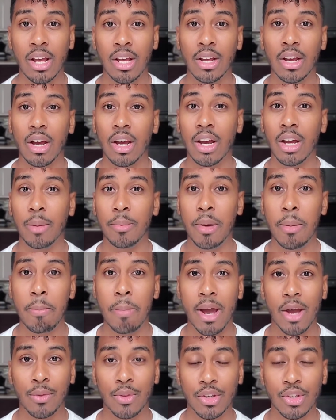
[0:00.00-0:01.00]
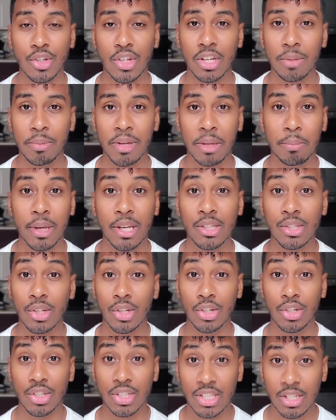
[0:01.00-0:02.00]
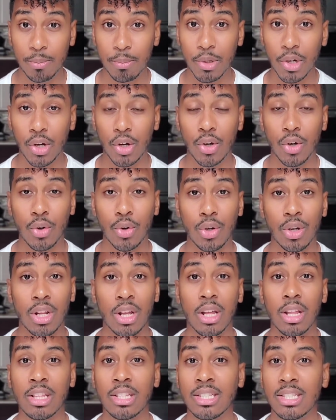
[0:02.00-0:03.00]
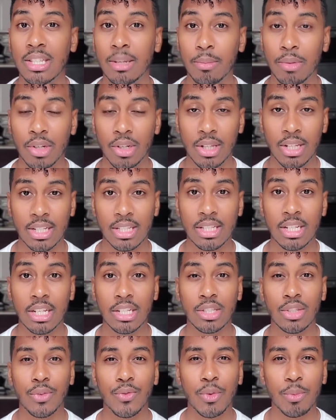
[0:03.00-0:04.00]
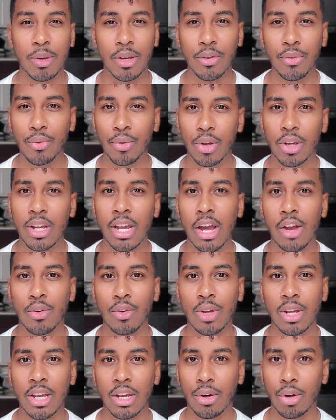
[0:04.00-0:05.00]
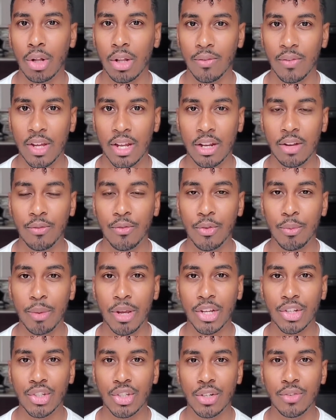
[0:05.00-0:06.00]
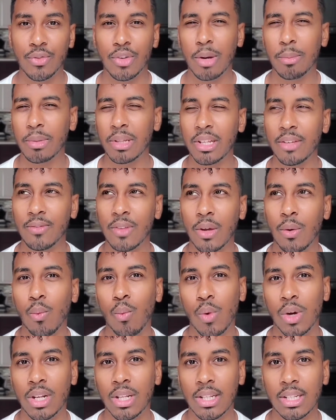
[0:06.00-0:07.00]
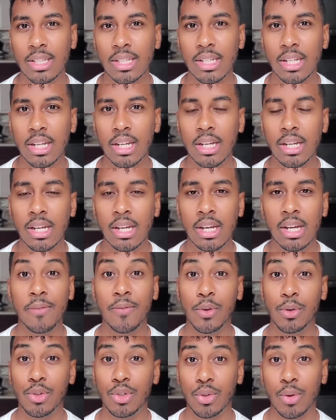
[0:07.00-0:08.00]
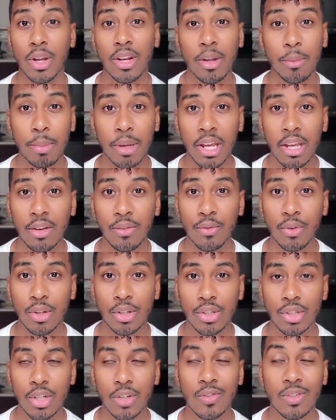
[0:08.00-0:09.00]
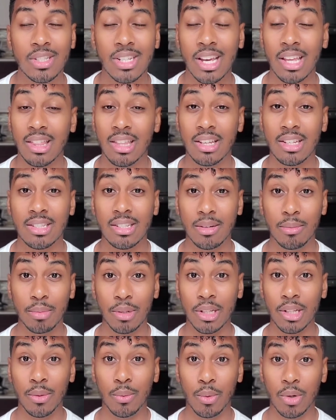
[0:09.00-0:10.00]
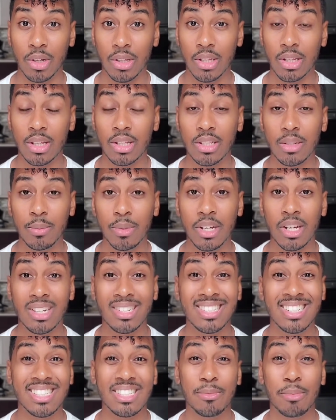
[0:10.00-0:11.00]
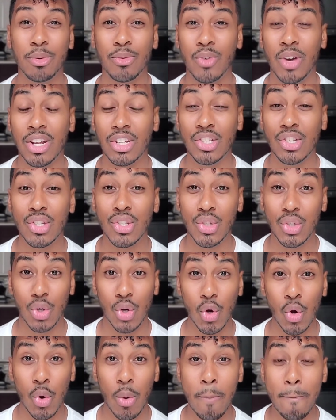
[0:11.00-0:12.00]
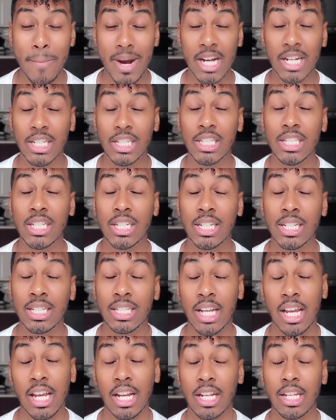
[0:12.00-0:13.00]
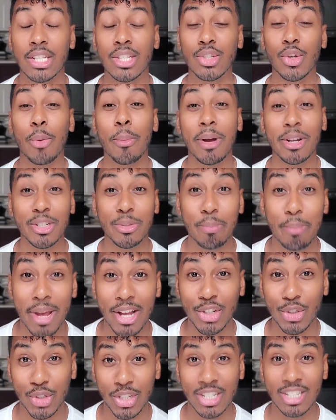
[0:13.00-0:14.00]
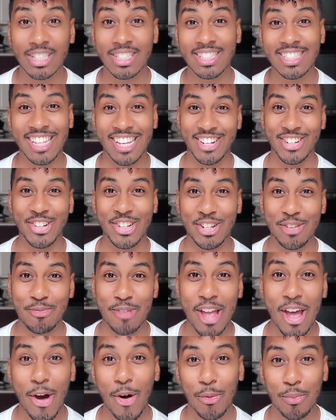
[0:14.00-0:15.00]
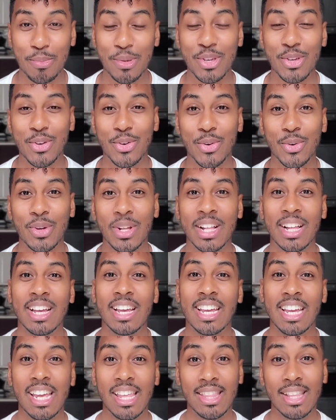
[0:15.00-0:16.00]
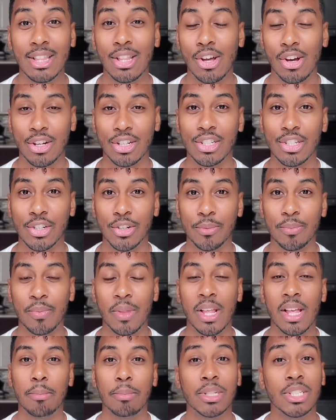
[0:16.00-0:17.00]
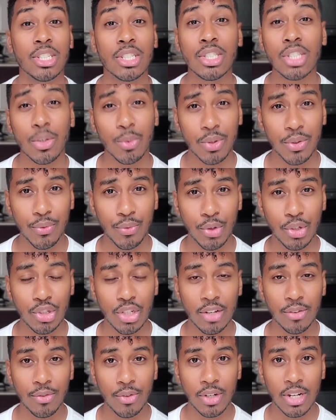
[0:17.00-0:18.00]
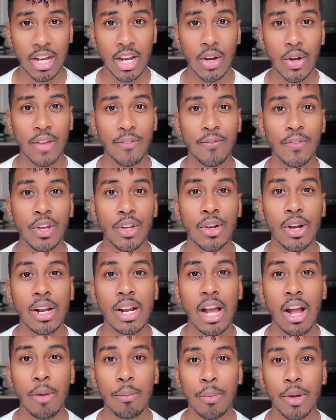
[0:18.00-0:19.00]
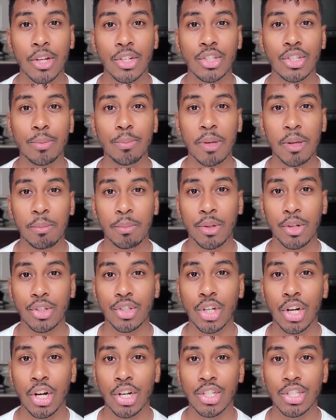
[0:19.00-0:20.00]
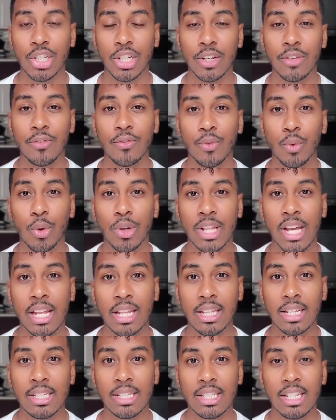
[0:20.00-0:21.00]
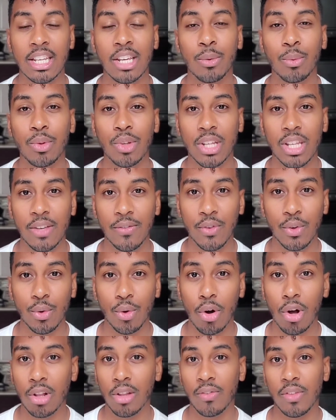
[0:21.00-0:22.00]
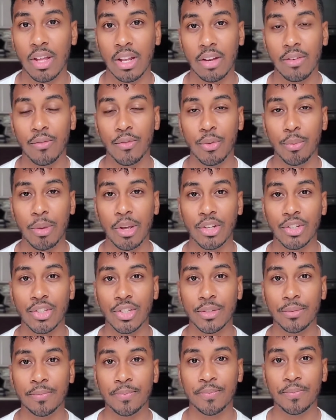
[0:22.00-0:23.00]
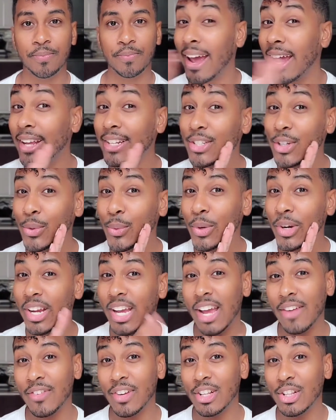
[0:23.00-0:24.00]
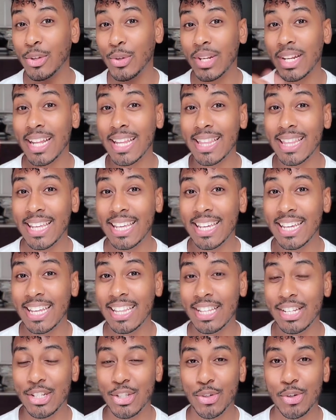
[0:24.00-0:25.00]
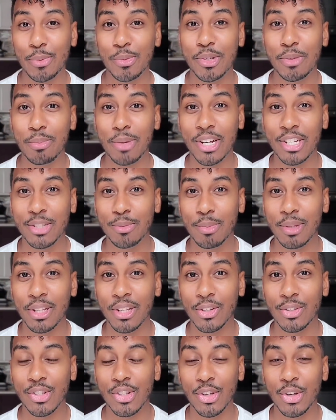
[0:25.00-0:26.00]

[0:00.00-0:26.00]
amount that you can make based on your zip code, similar listings. So if you make a free account, you can get all of that information for, I believe, like 1 listing. If you do end up paying for the service, I think it's completely worth it, to be honest, because it provides so much data, so much metrics that are going to help you in the long term. But just start with a free trial for now and figure out how much people are charging for that listing. It will give you all of that information. And don't worry, I've included a link in the description box below so you